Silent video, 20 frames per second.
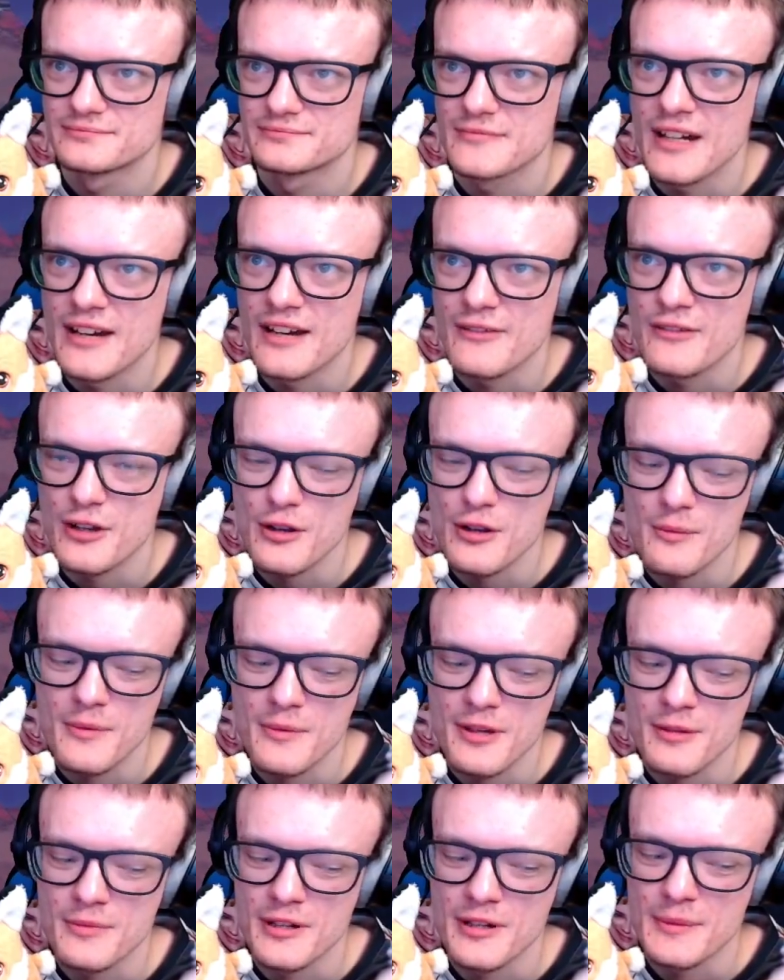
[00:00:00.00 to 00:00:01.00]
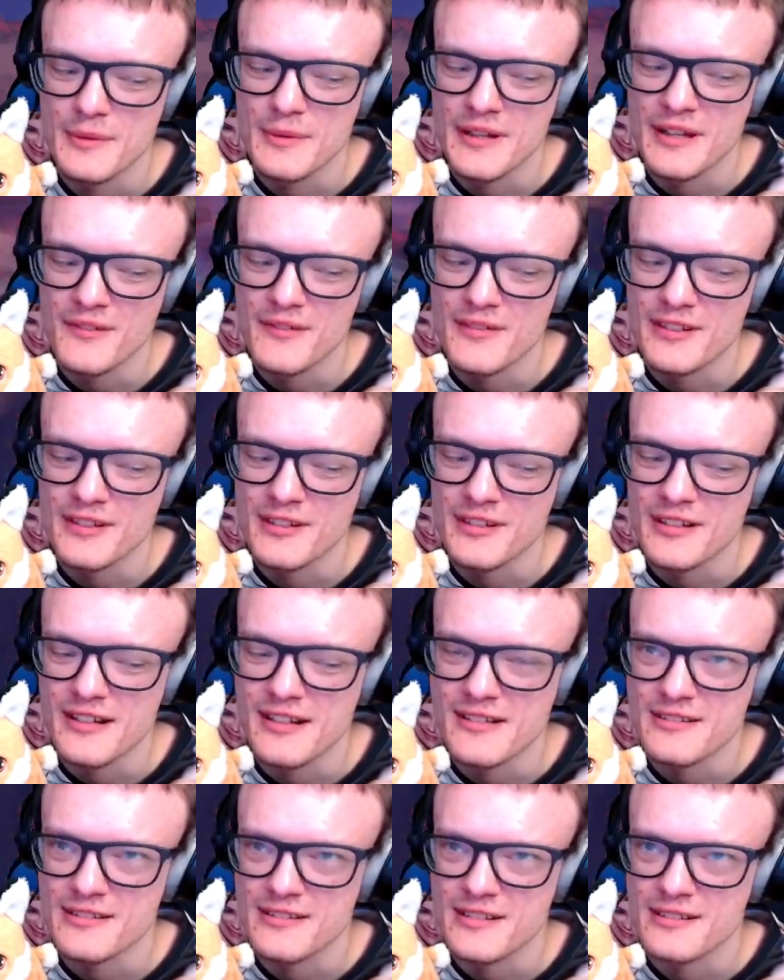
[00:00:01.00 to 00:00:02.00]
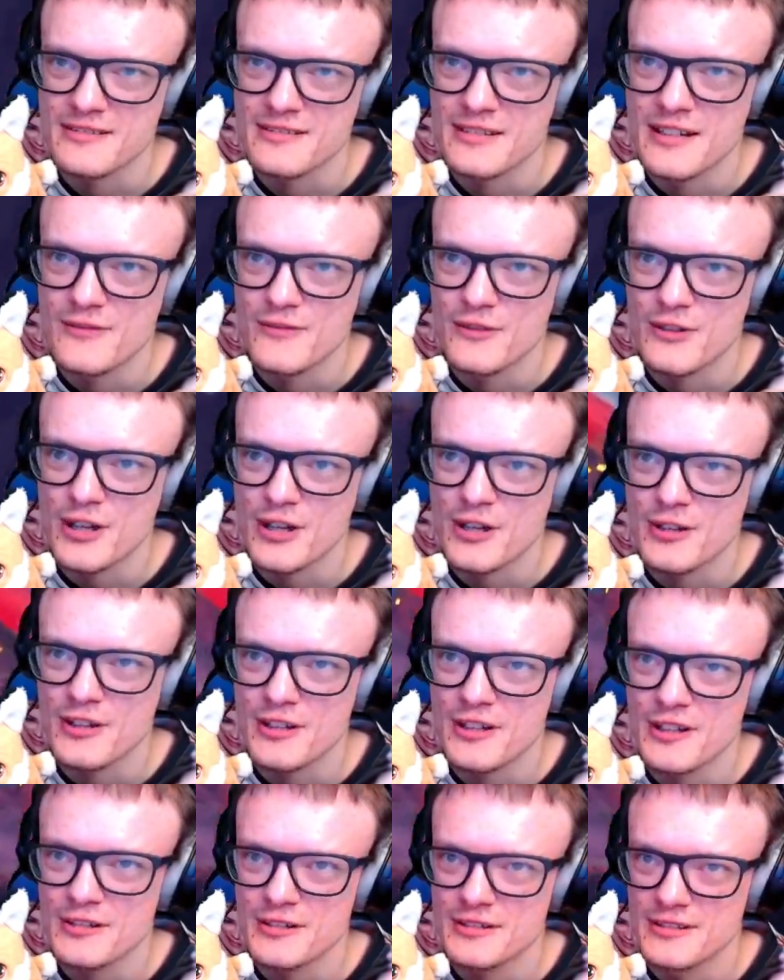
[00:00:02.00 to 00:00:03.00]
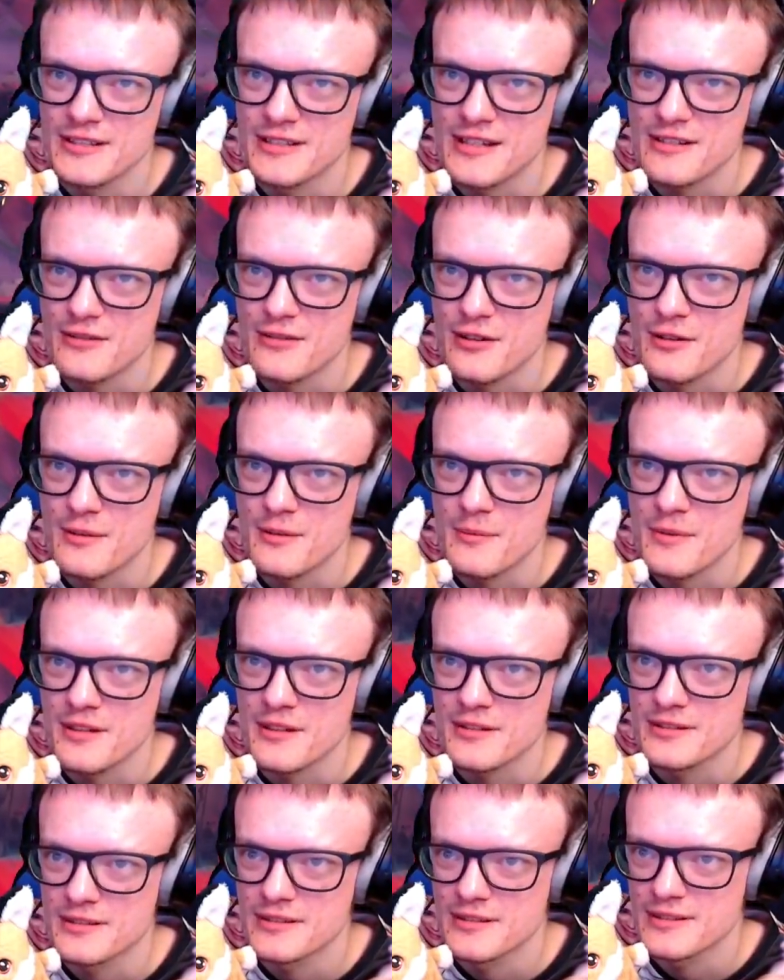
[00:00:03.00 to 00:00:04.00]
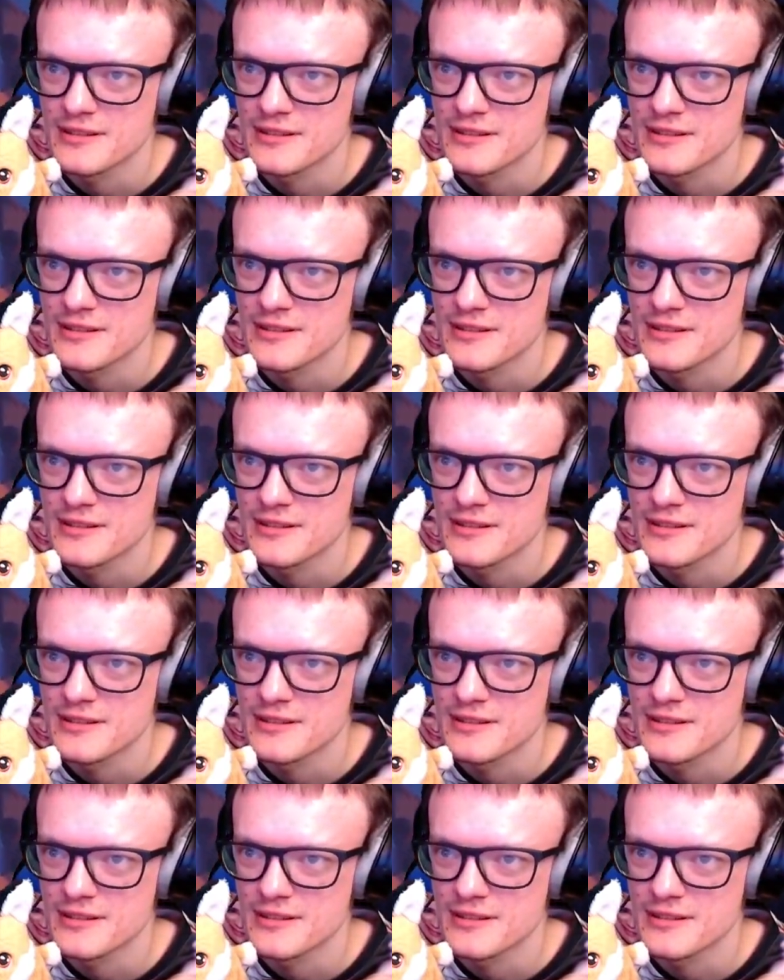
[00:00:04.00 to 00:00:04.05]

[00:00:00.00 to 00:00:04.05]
I have a new mate, by the way, if you didn't know, ladies and gents. I have Coco as a new mate.